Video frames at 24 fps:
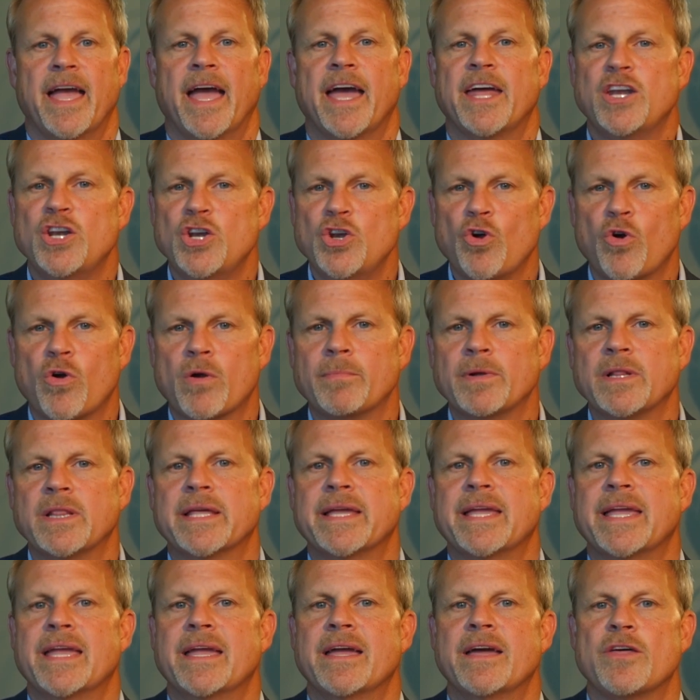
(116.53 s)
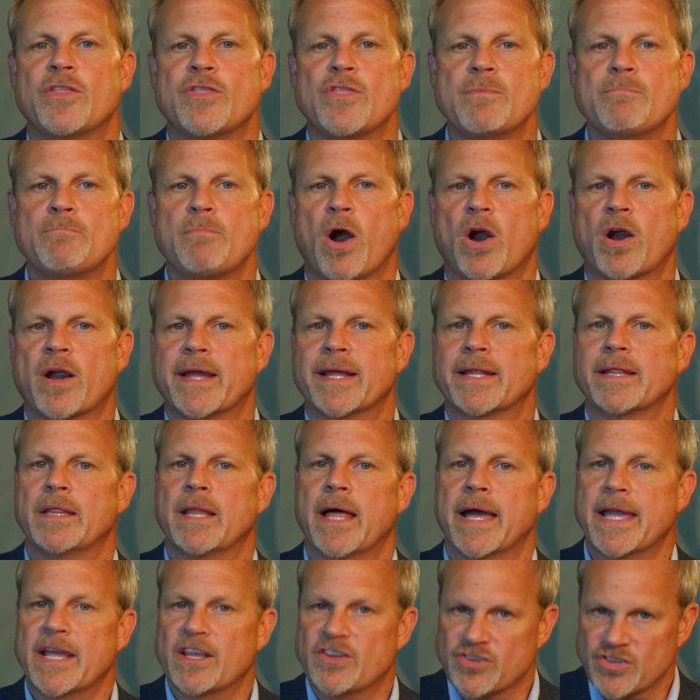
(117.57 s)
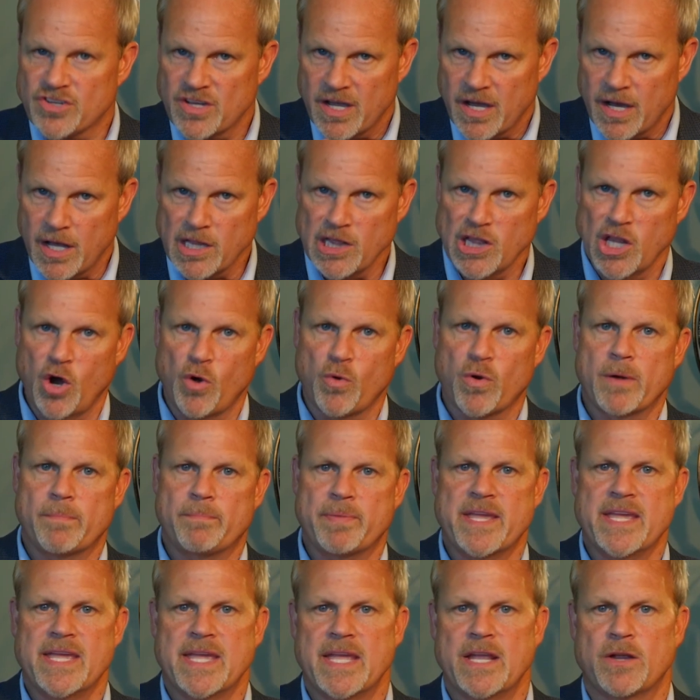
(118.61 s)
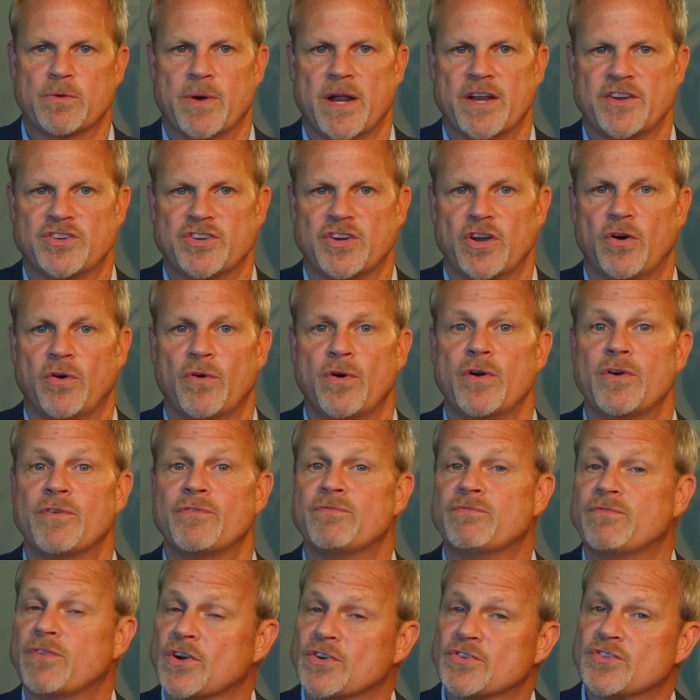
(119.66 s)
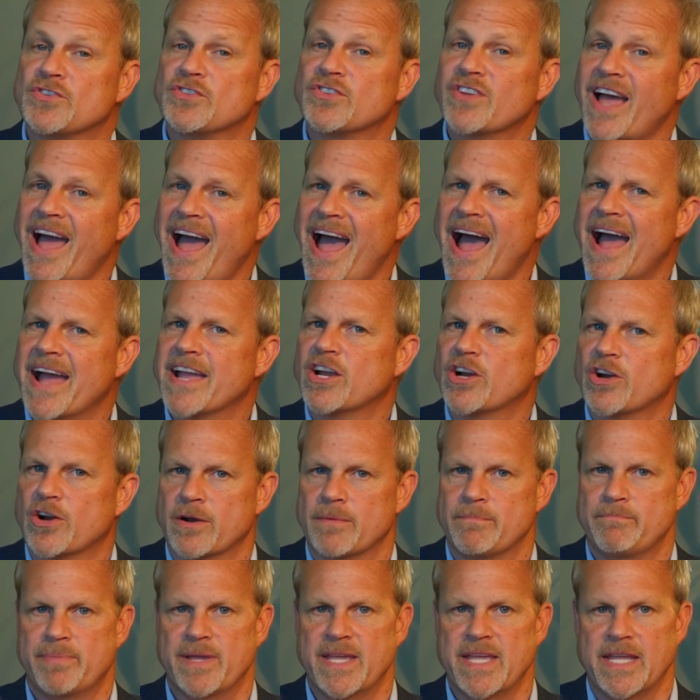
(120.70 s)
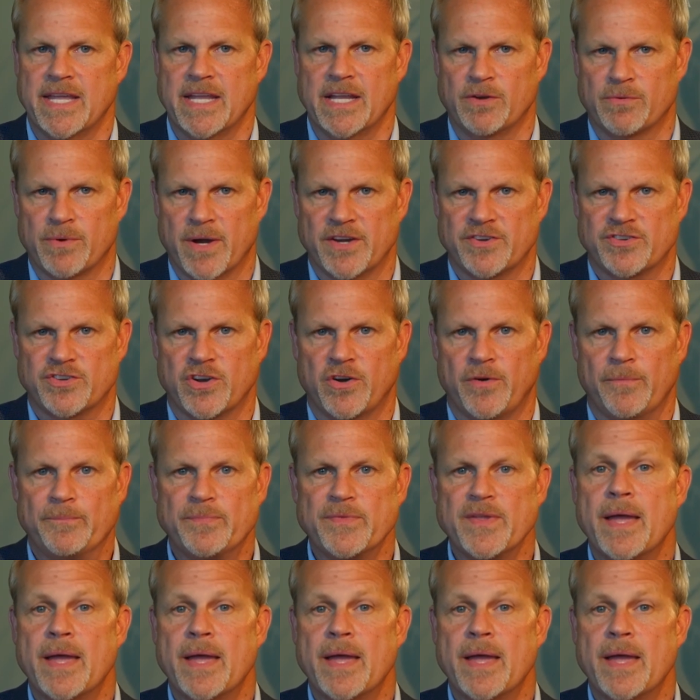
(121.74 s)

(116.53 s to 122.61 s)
And normally, the market likes a lower PE ratio versus a higher PE ratio,